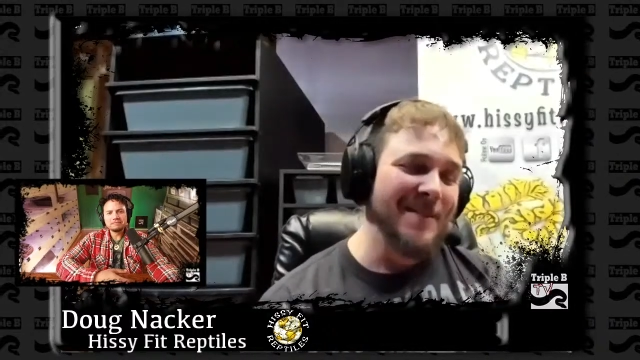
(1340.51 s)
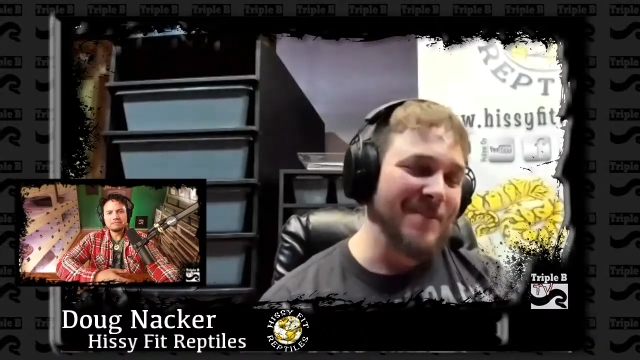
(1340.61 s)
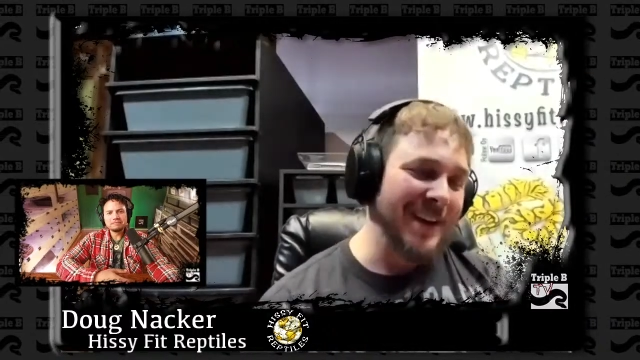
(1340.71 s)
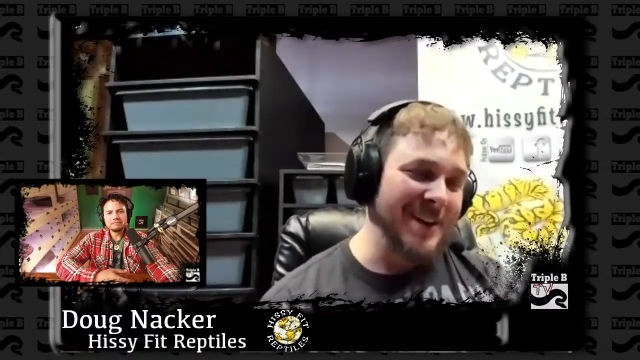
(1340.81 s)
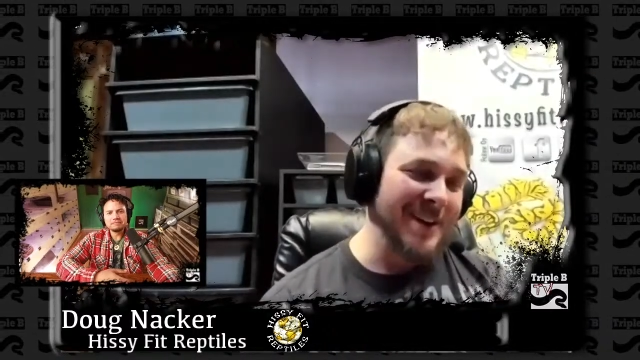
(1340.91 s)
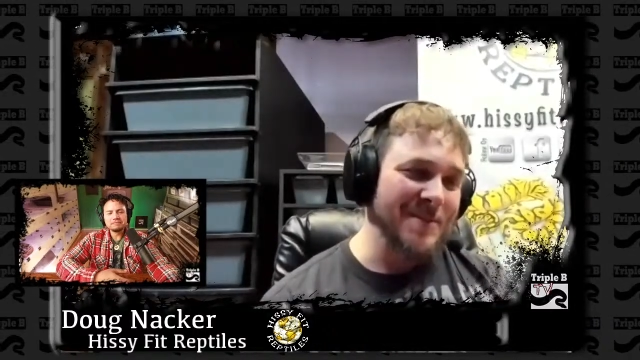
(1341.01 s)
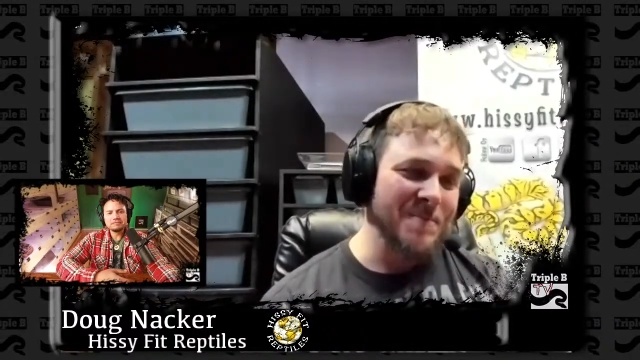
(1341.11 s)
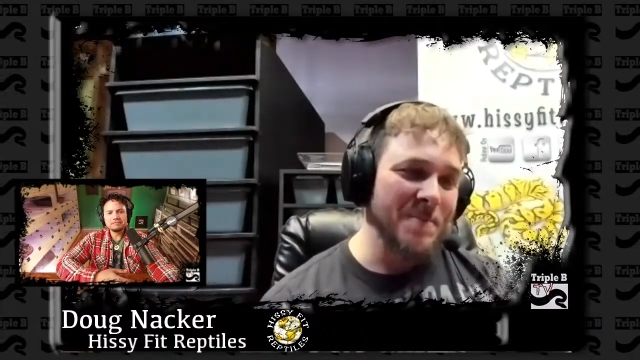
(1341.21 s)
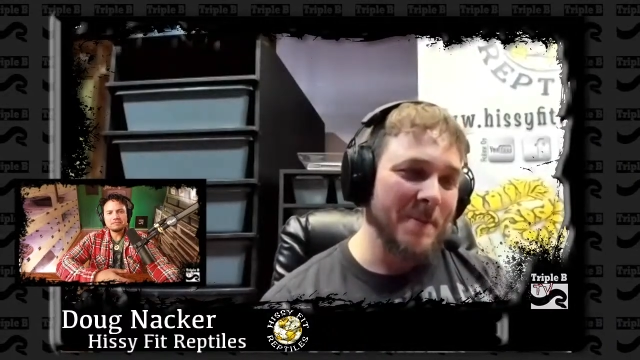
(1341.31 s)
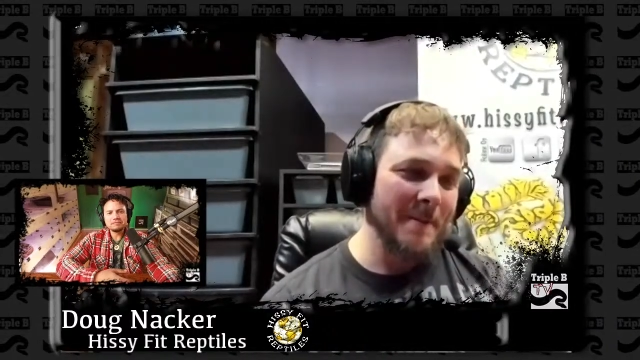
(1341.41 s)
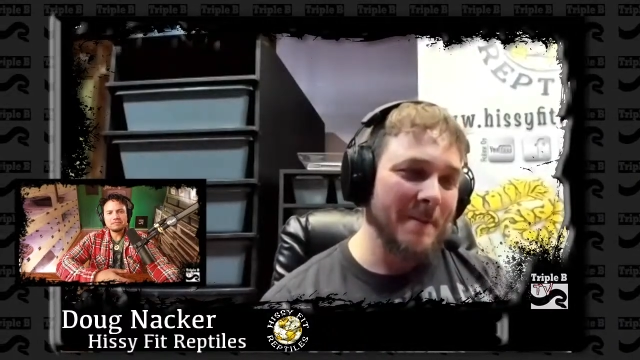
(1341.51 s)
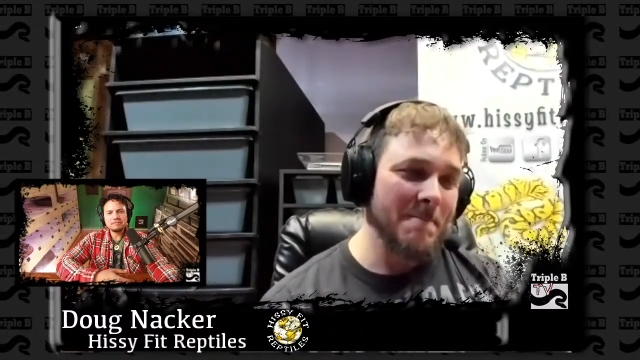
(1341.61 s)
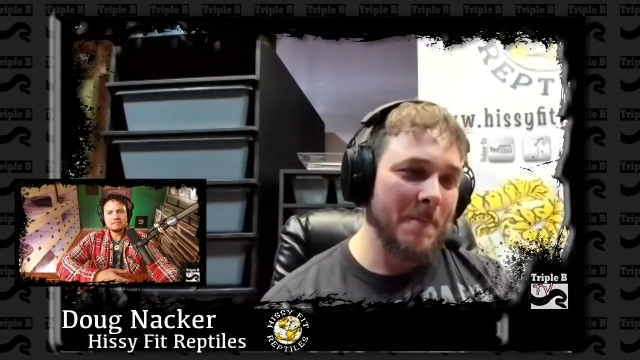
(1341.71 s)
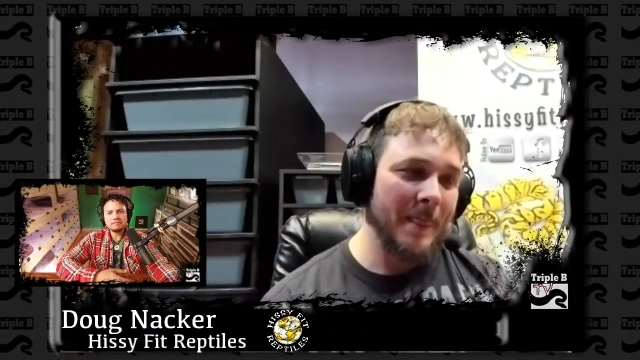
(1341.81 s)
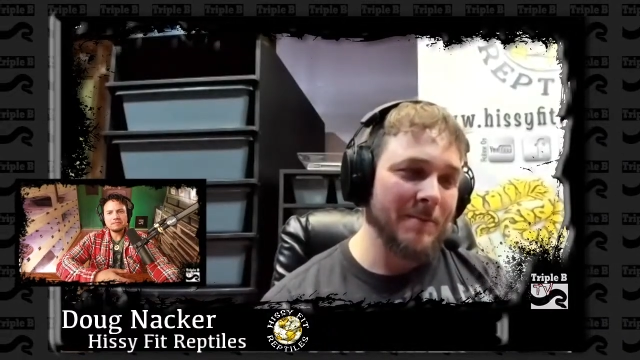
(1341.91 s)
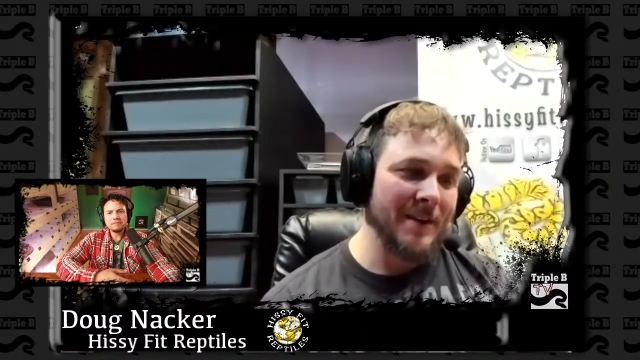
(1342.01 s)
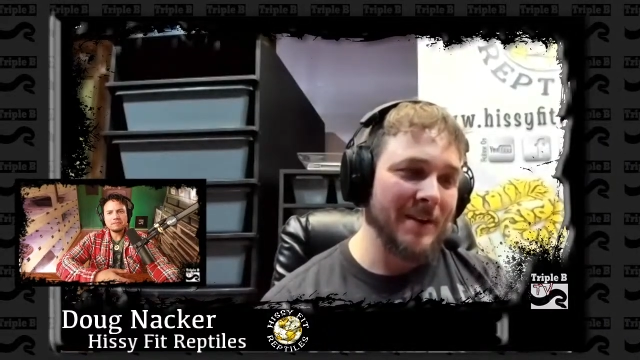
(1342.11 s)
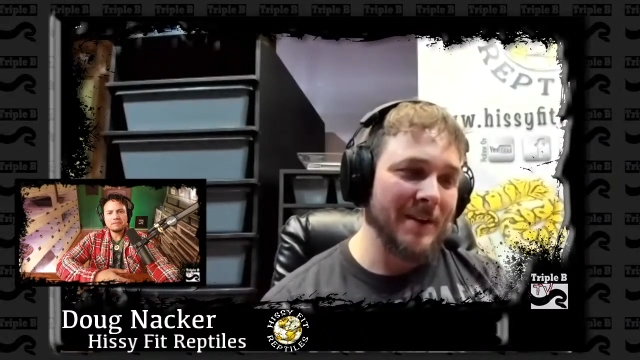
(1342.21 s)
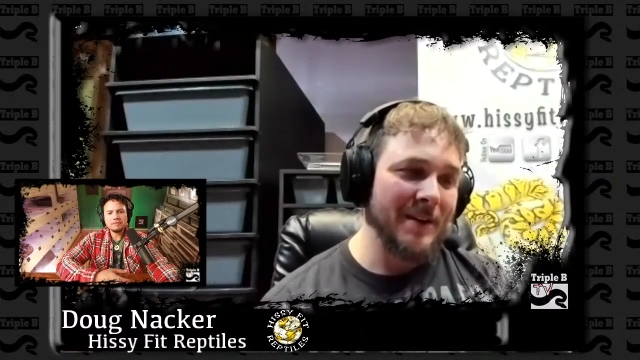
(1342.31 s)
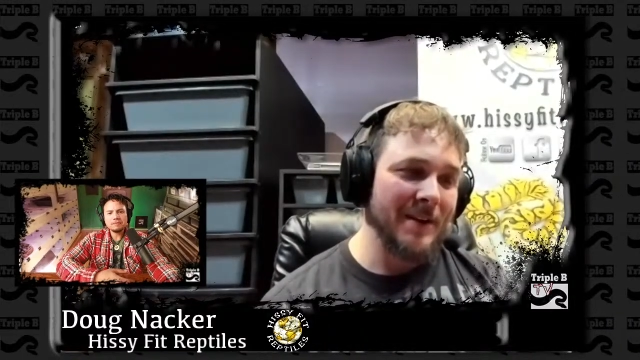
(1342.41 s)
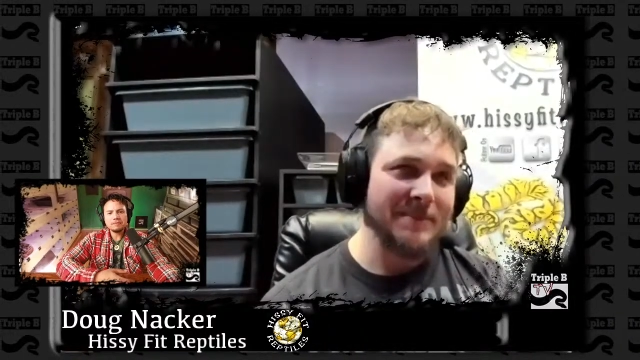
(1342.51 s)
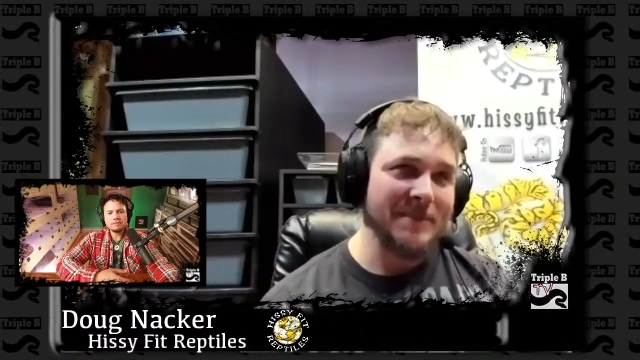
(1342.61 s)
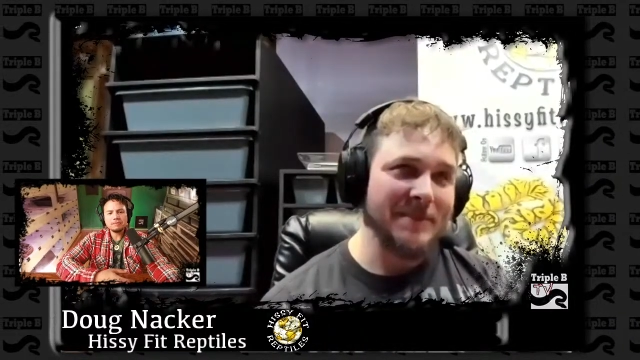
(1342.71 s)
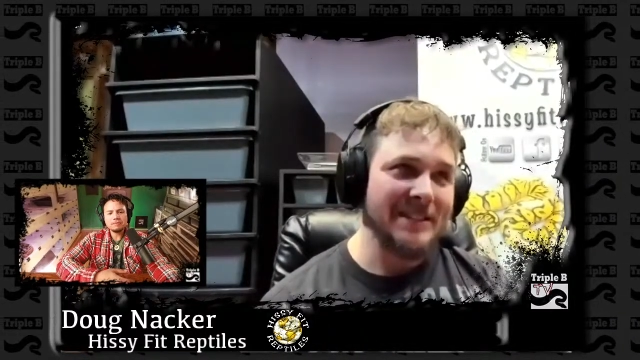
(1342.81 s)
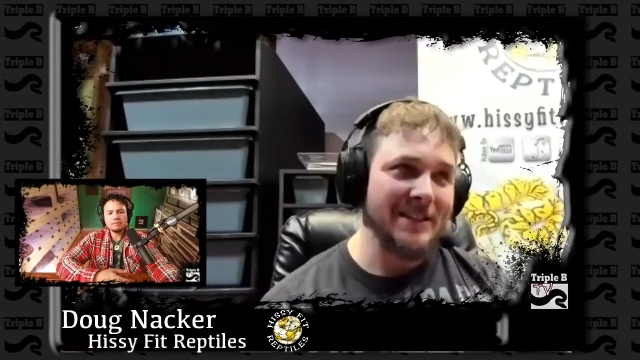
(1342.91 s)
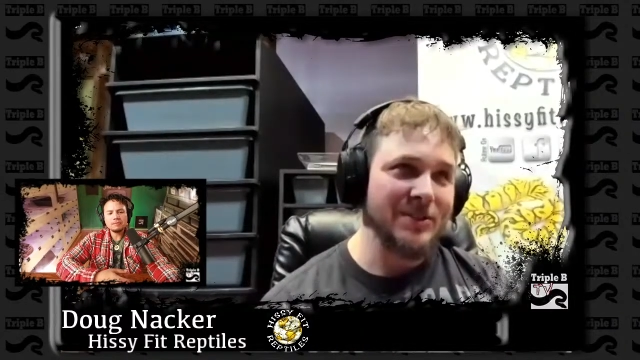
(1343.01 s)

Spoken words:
But yeah, I mean, she